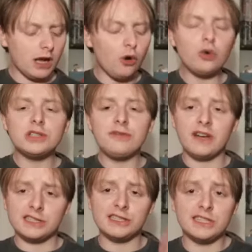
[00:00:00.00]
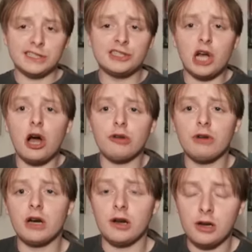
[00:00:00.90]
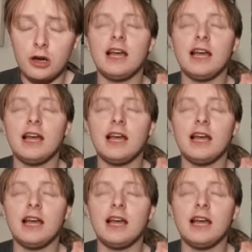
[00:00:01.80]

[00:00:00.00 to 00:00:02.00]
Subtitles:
Autofiction as a genre,